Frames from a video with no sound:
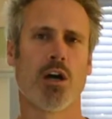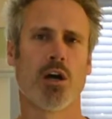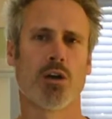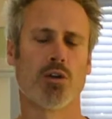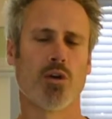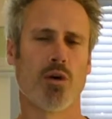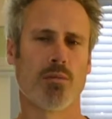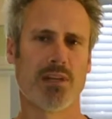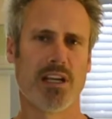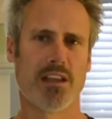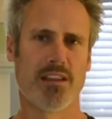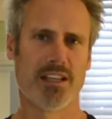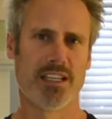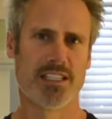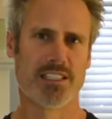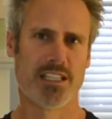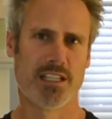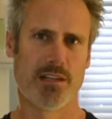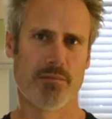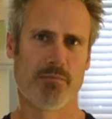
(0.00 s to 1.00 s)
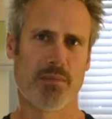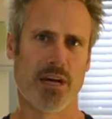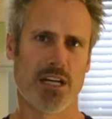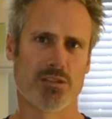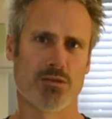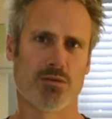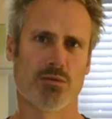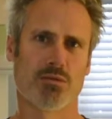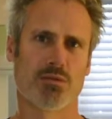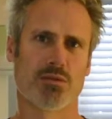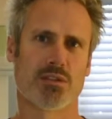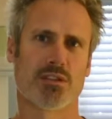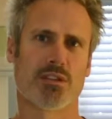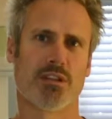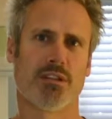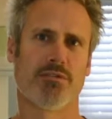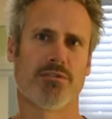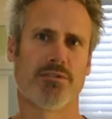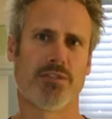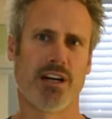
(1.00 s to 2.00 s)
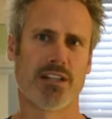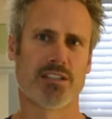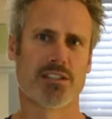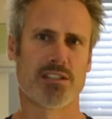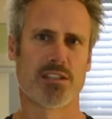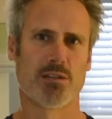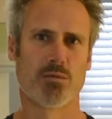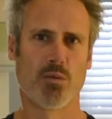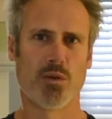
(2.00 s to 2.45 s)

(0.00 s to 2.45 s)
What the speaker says: Normally these inner muscles' function